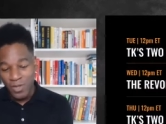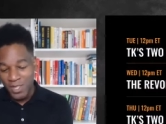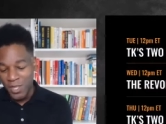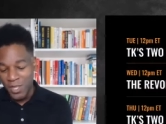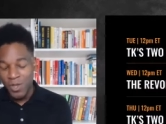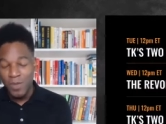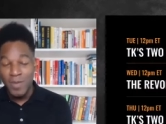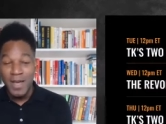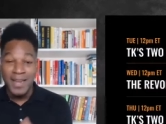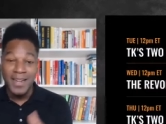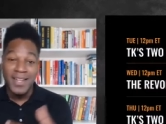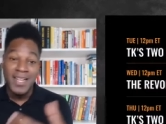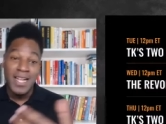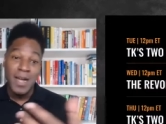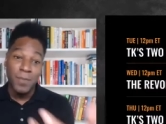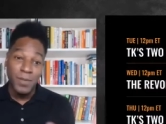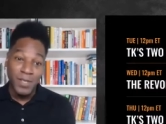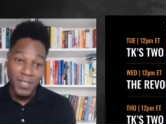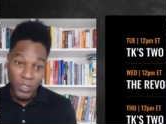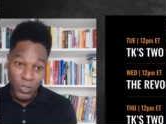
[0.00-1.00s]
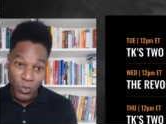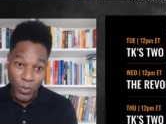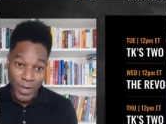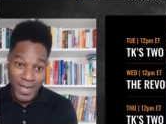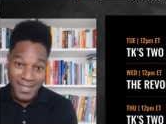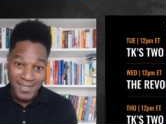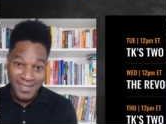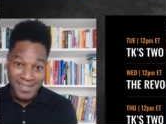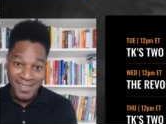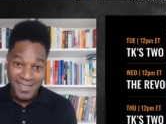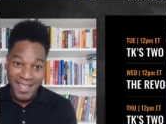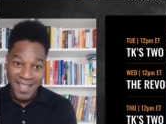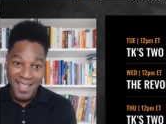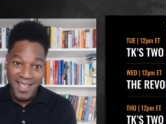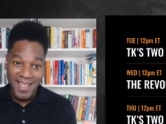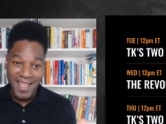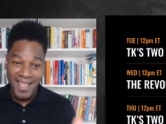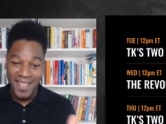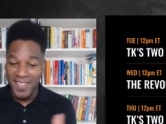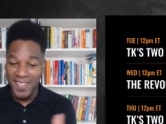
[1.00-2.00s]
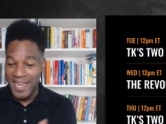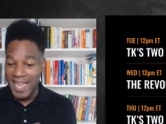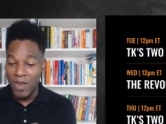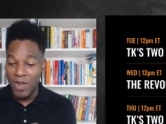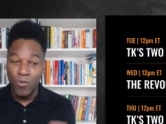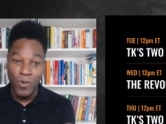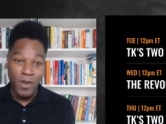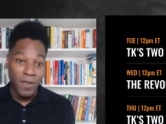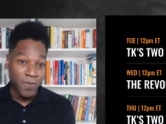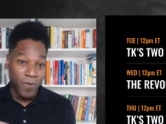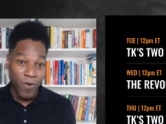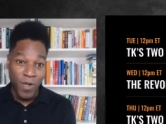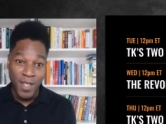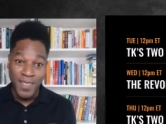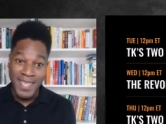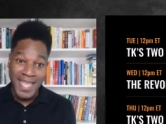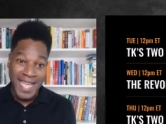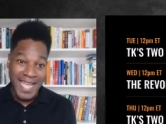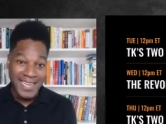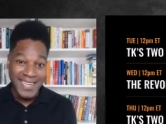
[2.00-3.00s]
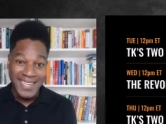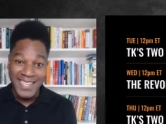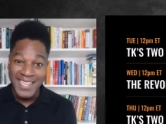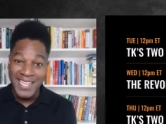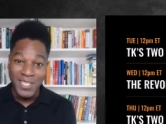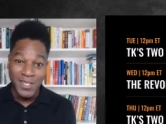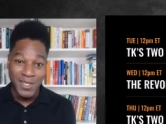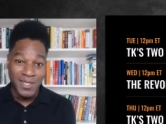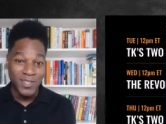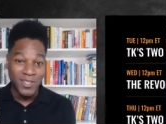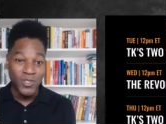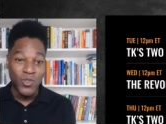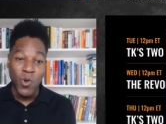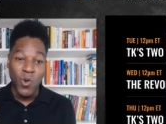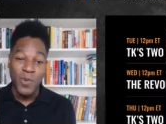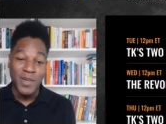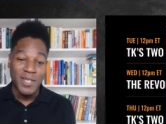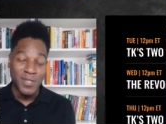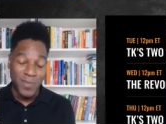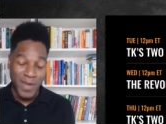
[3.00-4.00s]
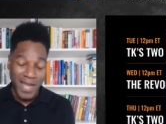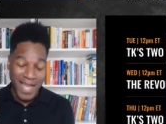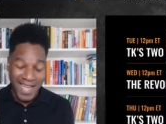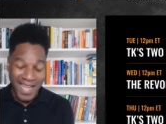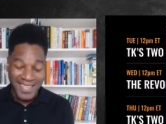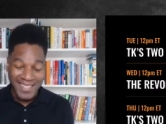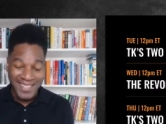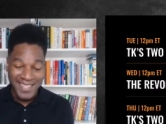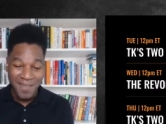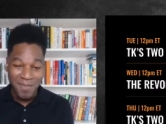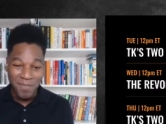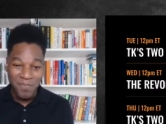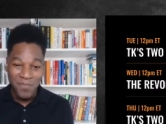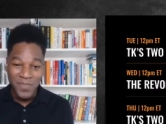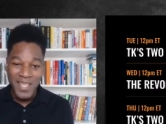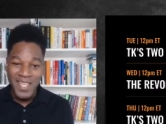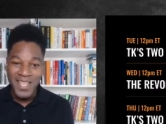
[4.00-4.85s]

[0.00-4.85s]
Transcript: with you about a couple of tweets and then I riff on the ideas and stories behind them,